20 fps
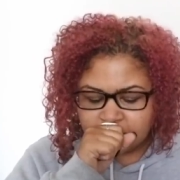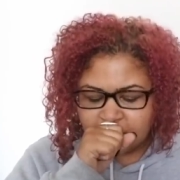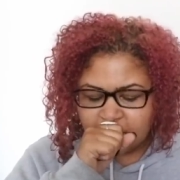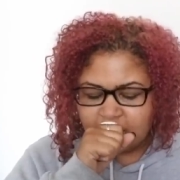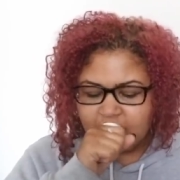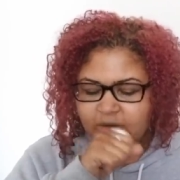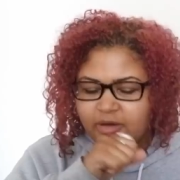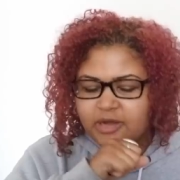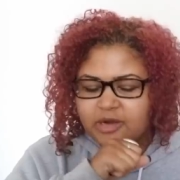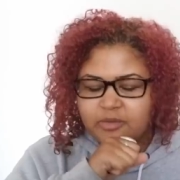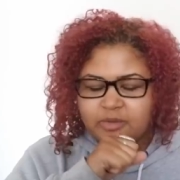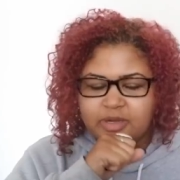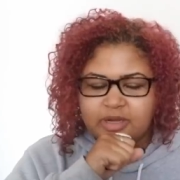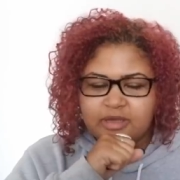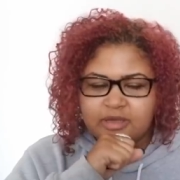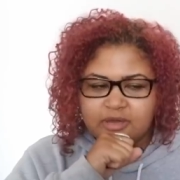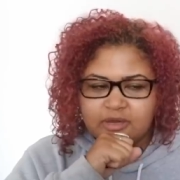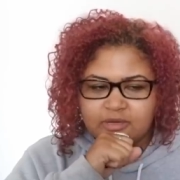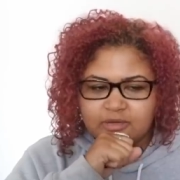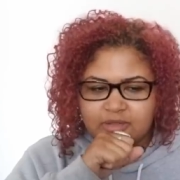oh, I don't want to
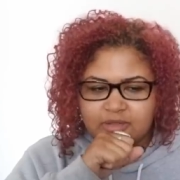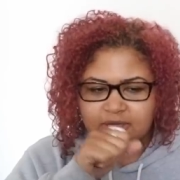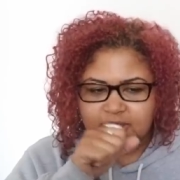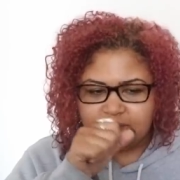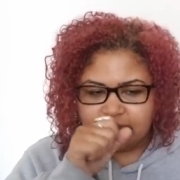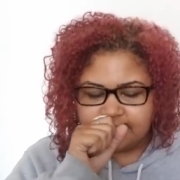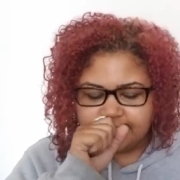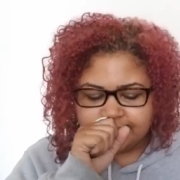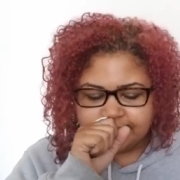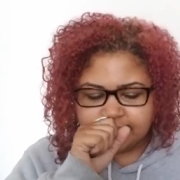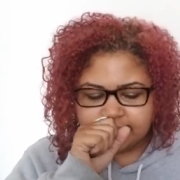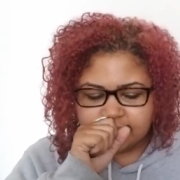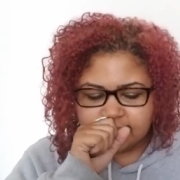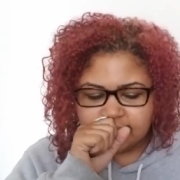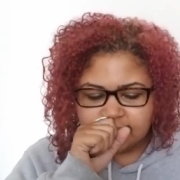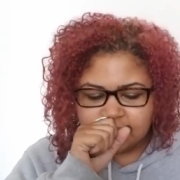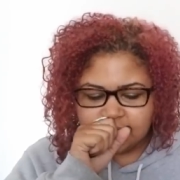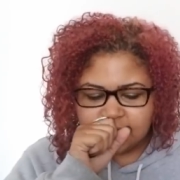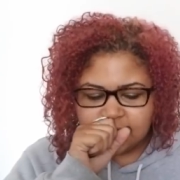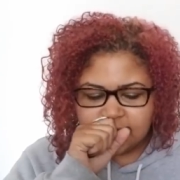go there.
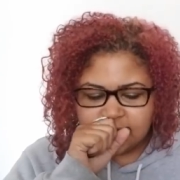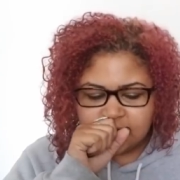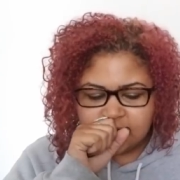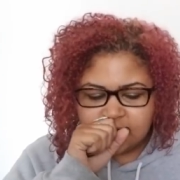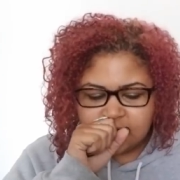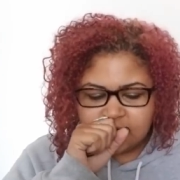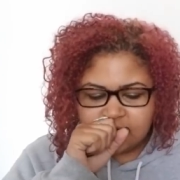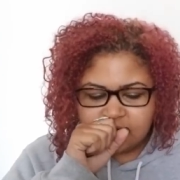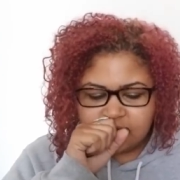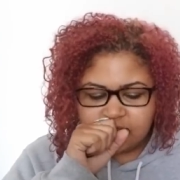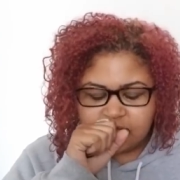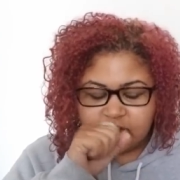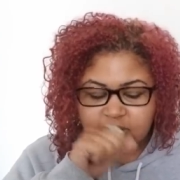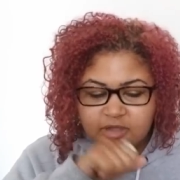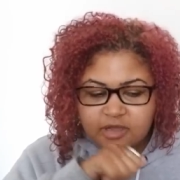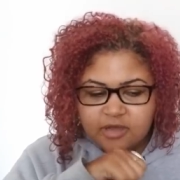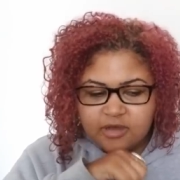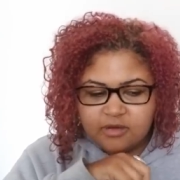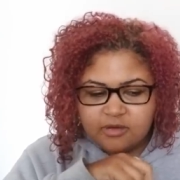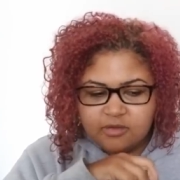
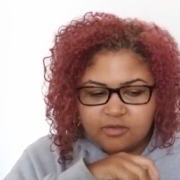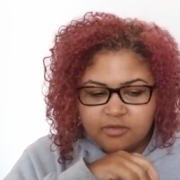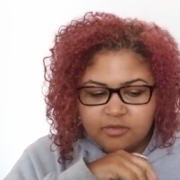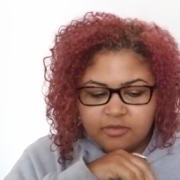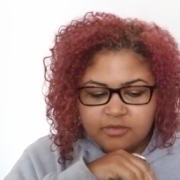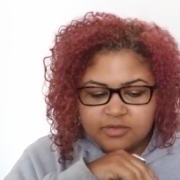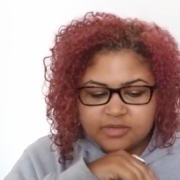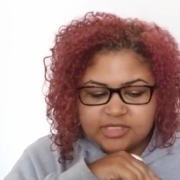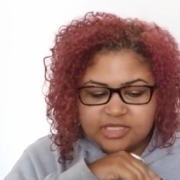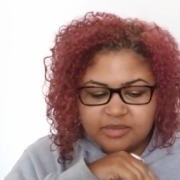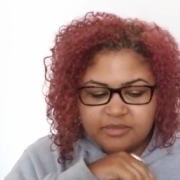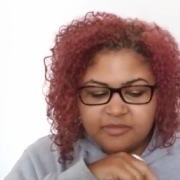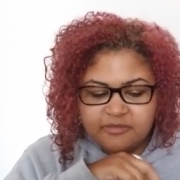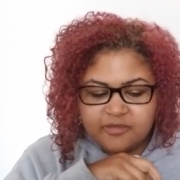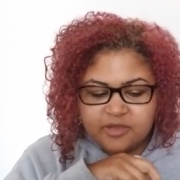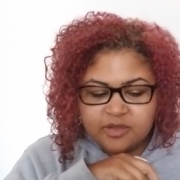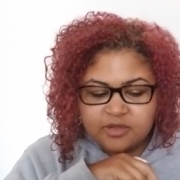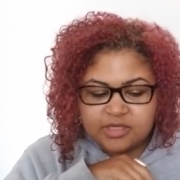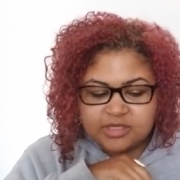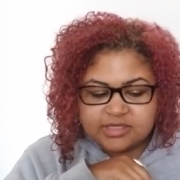Virgo, some of
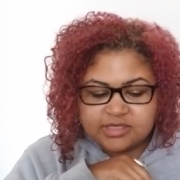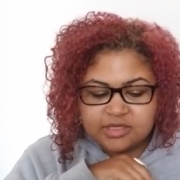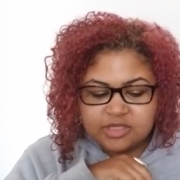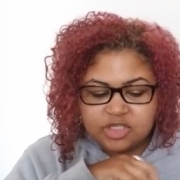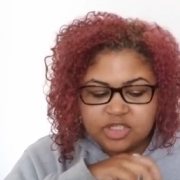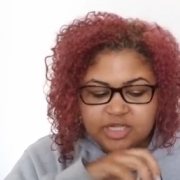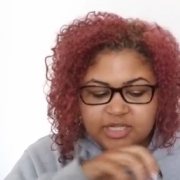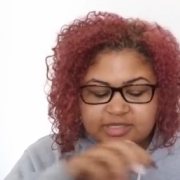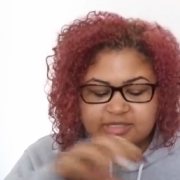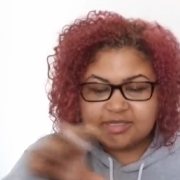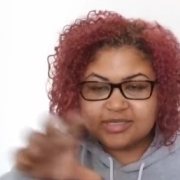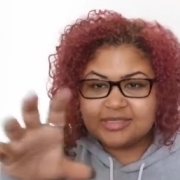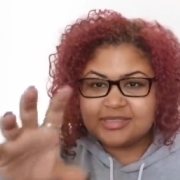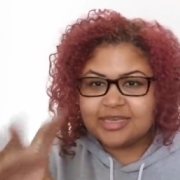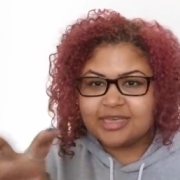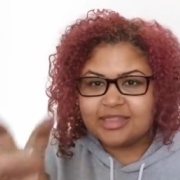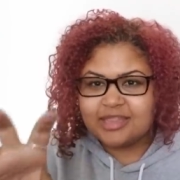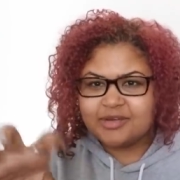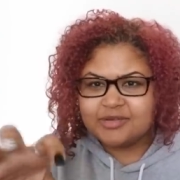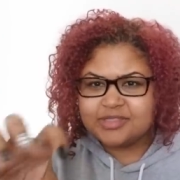you, this injustice,
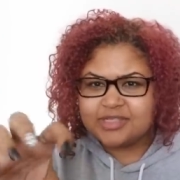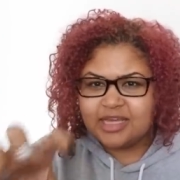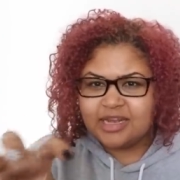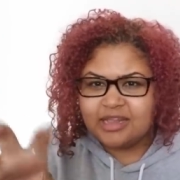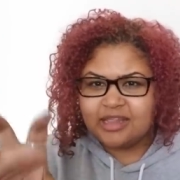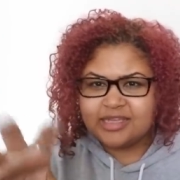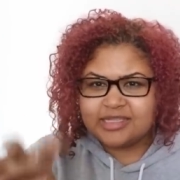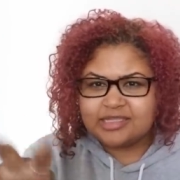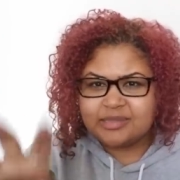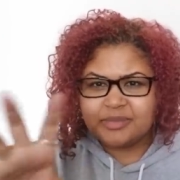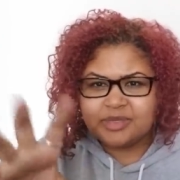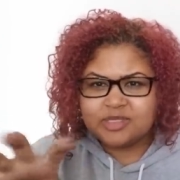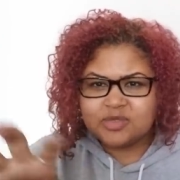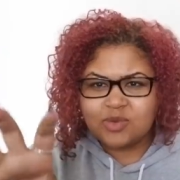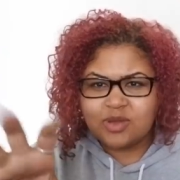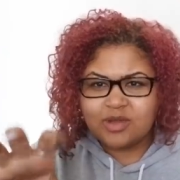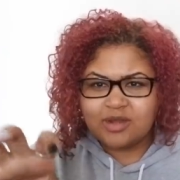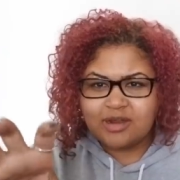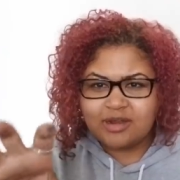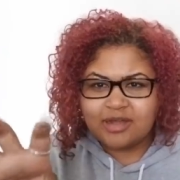like that was getting like something's
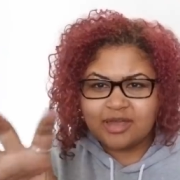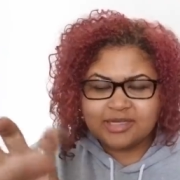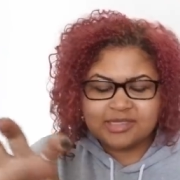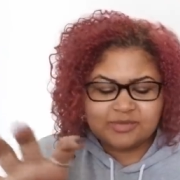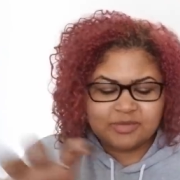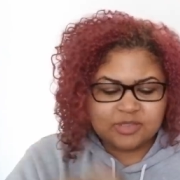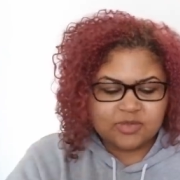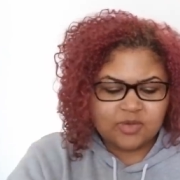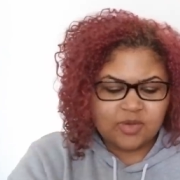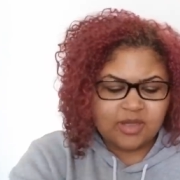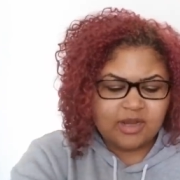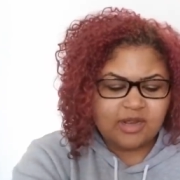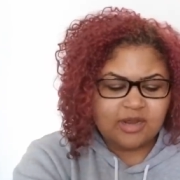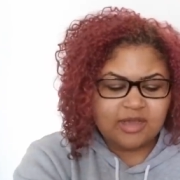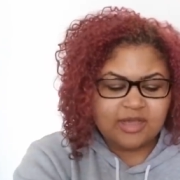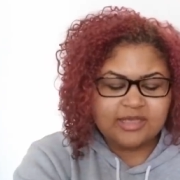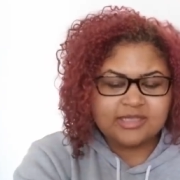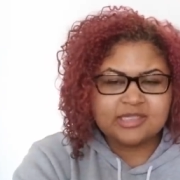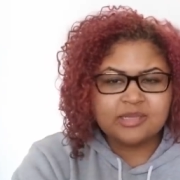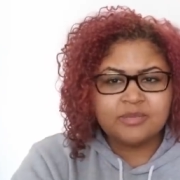going on at night, something's going on at
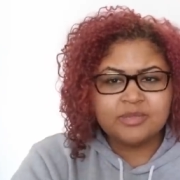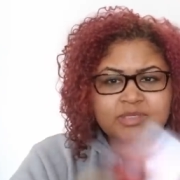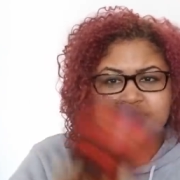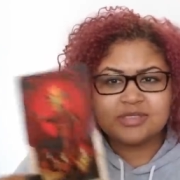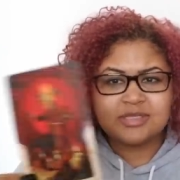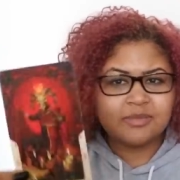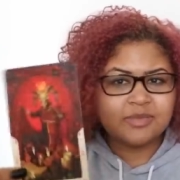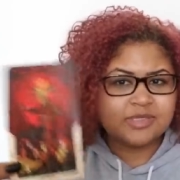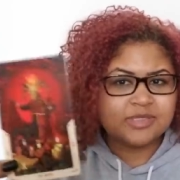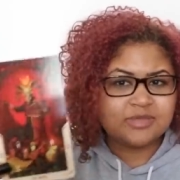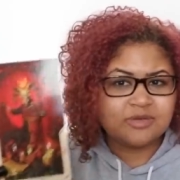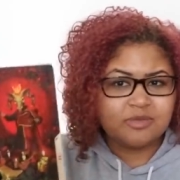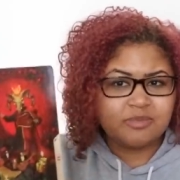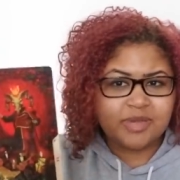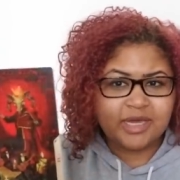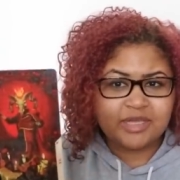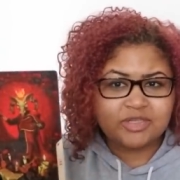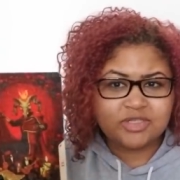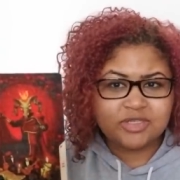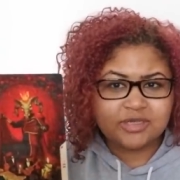night. Someone's, someone's doing
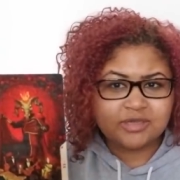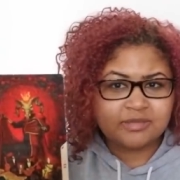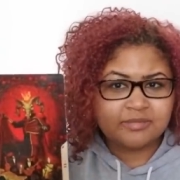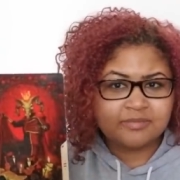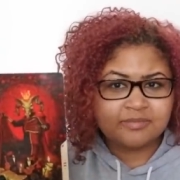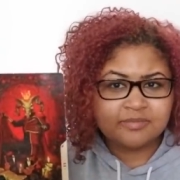magic.